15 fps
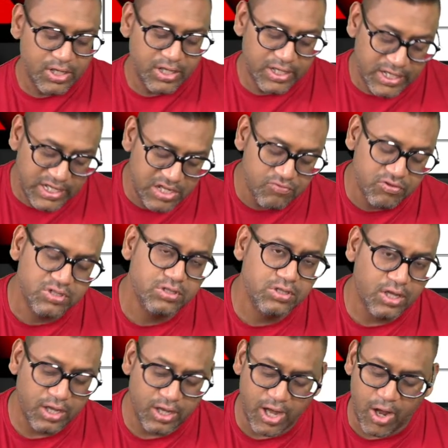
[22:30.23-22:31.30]
Even
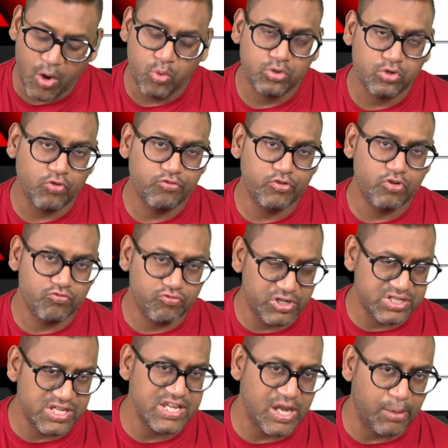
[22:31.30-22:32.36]
out of your
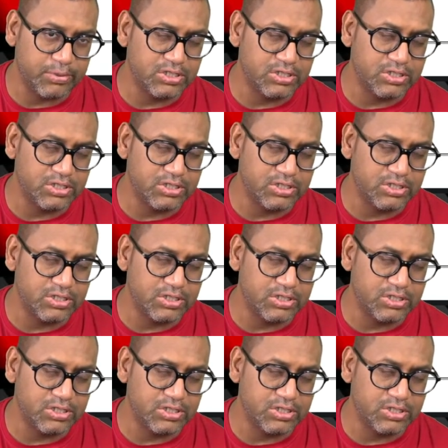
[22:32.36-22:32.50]
working capital,